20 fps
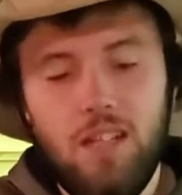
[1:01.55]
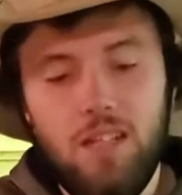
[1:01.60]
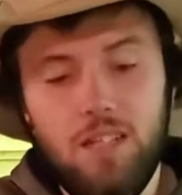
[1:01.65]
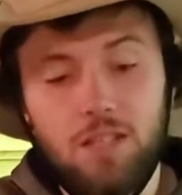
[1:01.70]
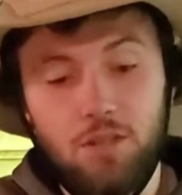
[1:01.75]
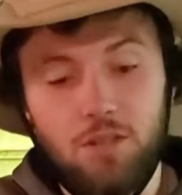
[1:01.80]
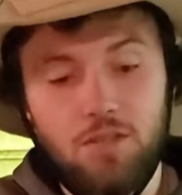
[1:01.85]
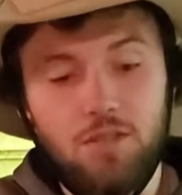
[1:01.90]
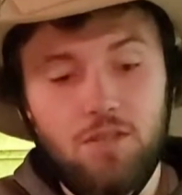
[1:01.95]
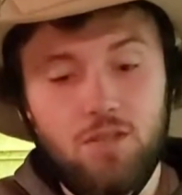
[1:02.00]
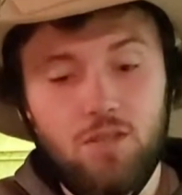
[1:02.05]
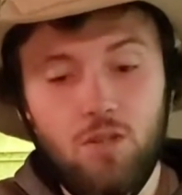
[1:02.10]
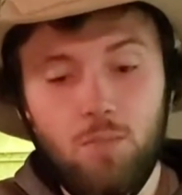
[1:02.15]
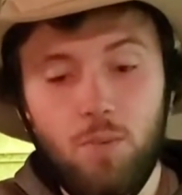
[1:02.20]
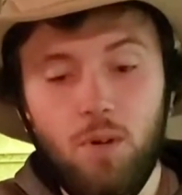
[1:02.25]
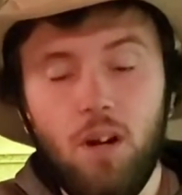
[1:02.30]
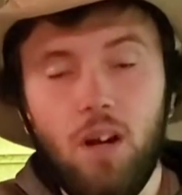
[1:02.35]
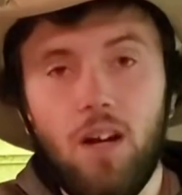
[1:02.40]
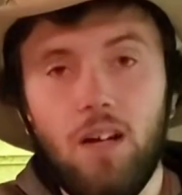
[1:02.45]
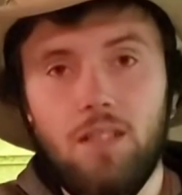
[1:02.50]
These are
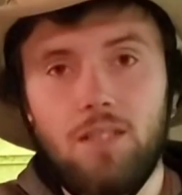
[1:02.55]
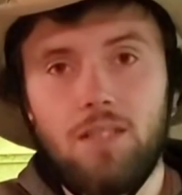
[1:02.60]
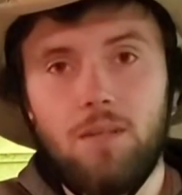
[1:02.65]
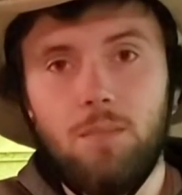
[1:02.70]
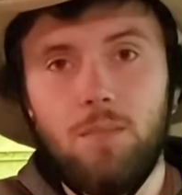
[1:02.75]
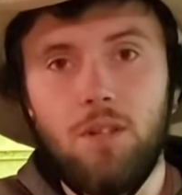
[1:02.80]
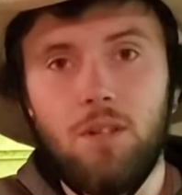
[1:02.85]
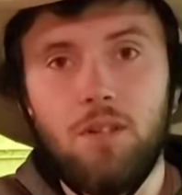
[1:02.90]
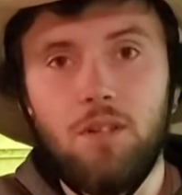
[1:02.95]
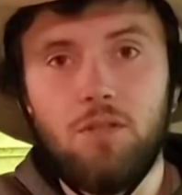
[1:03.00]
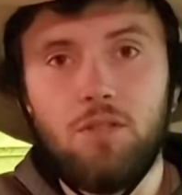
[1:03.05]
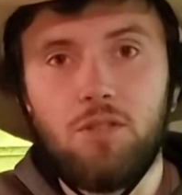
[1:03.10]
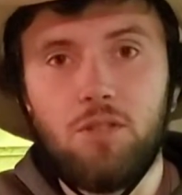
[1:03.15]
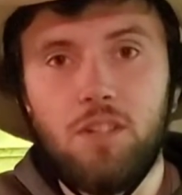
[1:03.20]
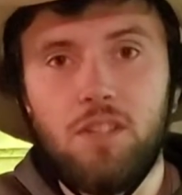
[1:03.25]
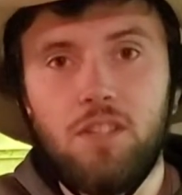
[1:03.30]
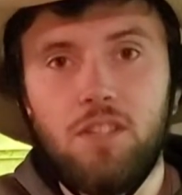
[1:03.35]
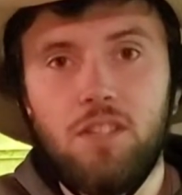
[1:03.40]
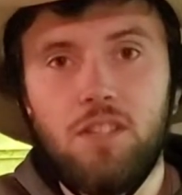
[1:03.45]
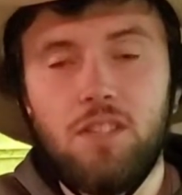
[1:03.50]
super awesome. They're
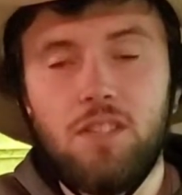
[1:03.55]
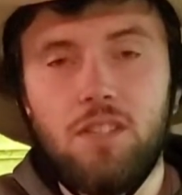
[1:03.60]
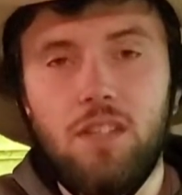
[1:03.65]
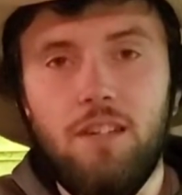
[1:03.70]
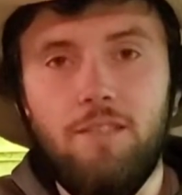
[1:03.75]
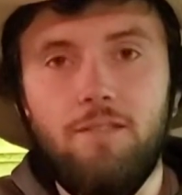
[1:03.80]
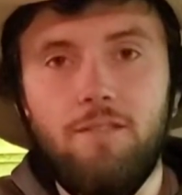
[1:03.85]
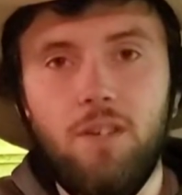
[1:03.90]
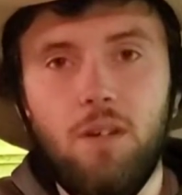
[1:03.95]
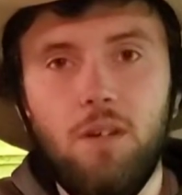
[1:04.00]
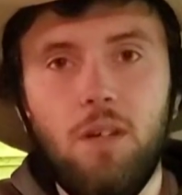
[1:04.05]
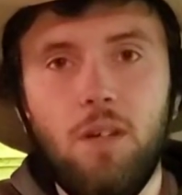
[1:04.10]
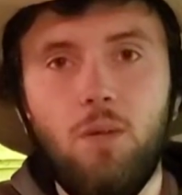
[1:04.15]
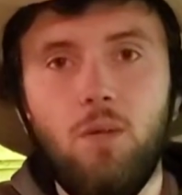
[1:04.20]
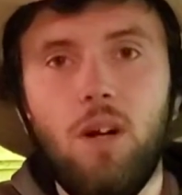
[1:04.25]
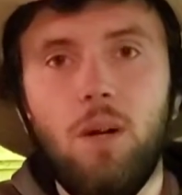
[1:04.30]
nutritious. They fill you